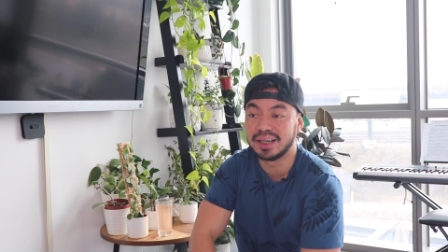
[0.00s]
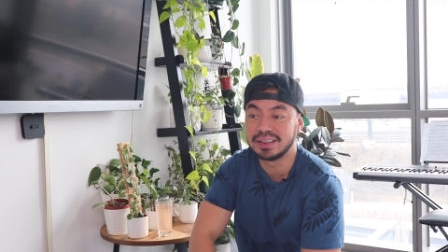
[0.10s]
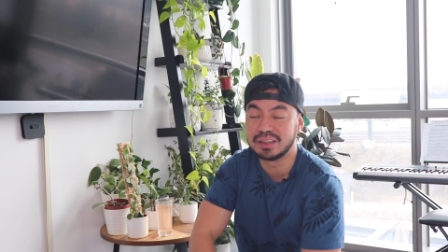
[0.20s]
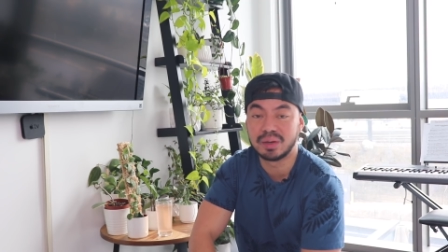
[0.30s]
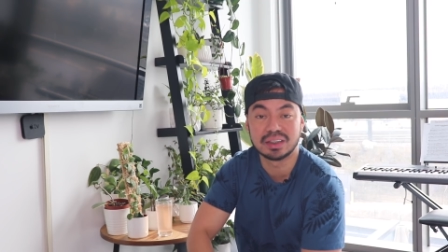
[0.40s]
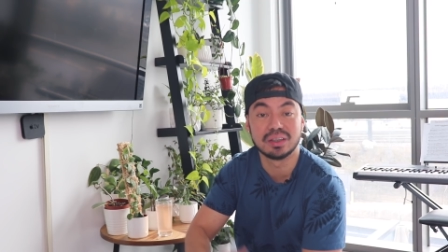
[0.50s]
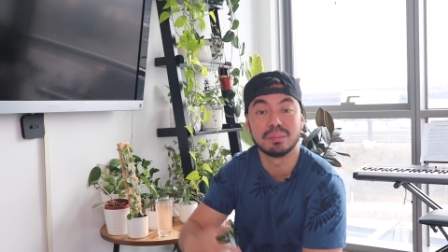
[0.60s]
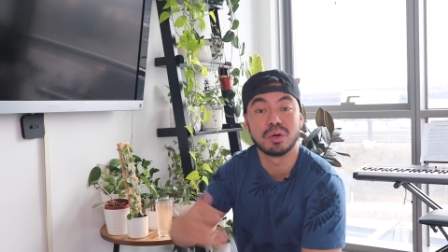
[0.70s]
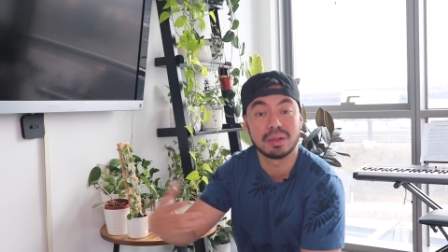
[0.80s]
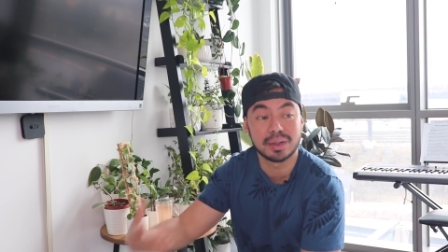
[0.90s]
you know, want to know
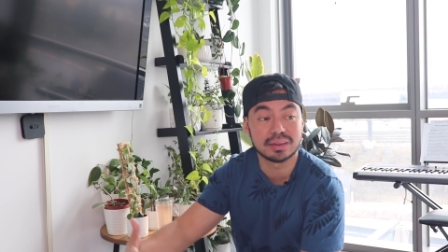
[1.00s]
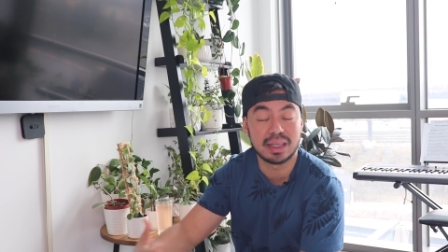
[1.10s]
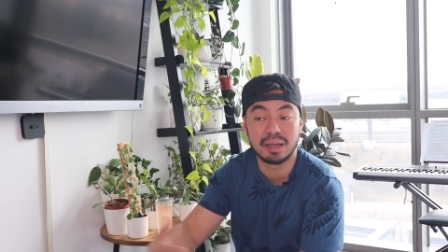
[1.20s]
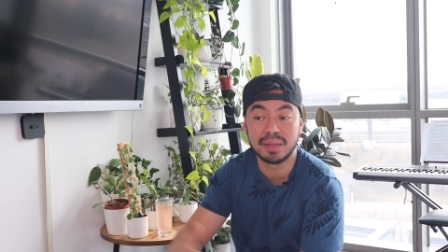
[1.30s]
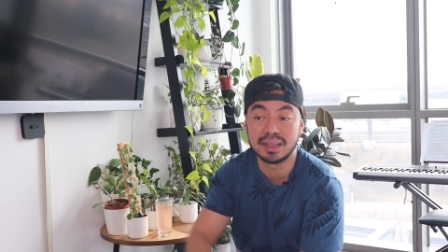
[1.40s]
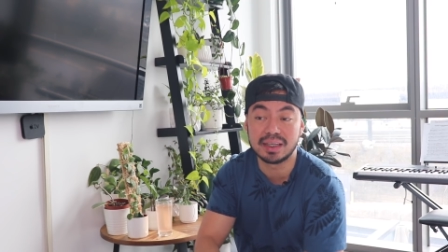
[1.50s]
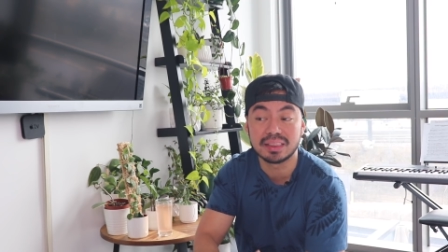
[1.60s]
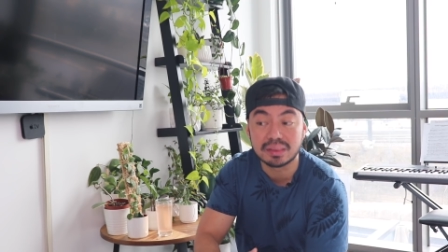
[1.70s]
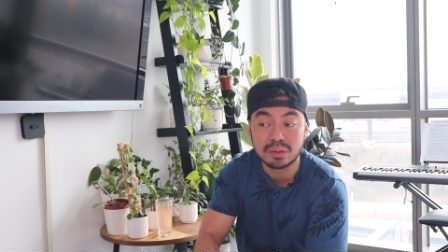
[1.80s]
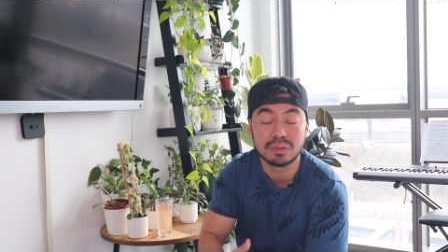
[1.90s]
more about them. And I
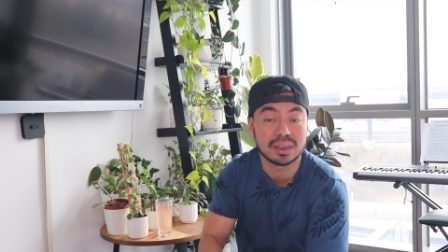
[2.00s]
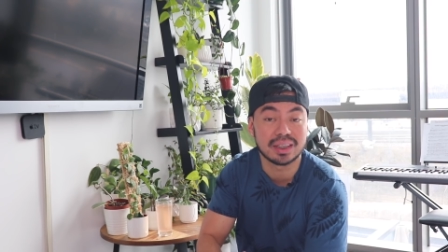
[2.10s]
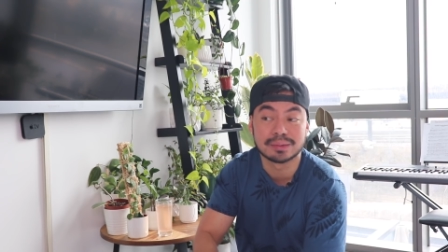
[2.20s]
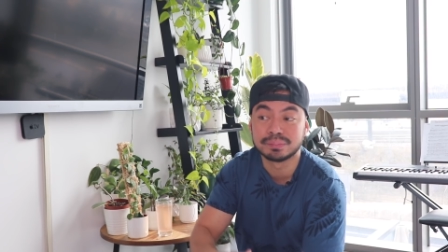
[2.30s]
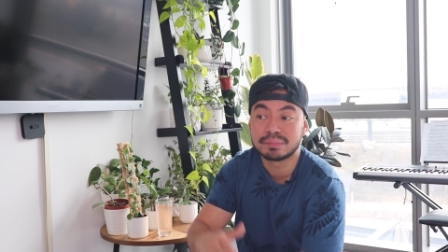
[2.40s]
do think